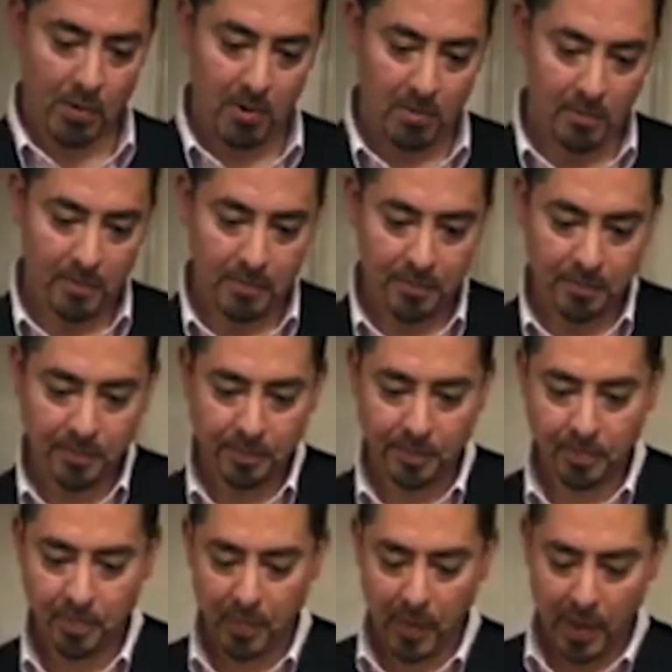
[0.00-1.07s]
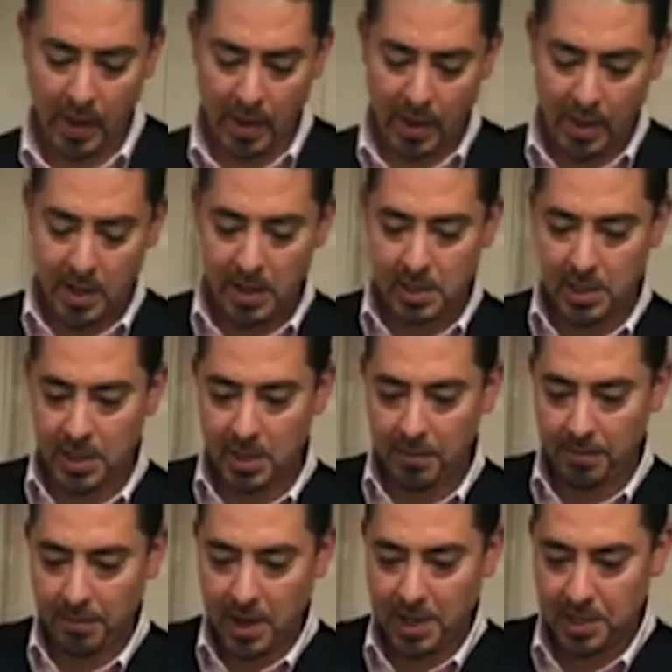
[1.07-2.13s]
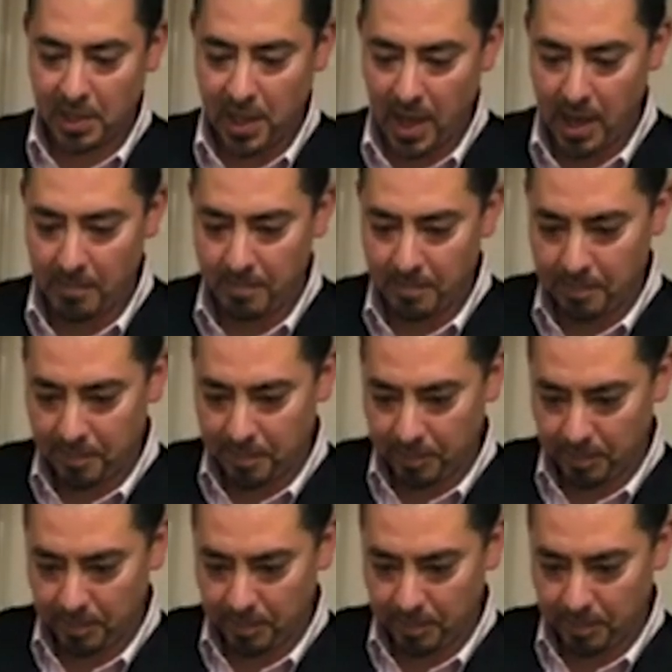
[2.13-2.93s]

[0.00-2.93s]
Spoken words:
Ooh. See the fresh lime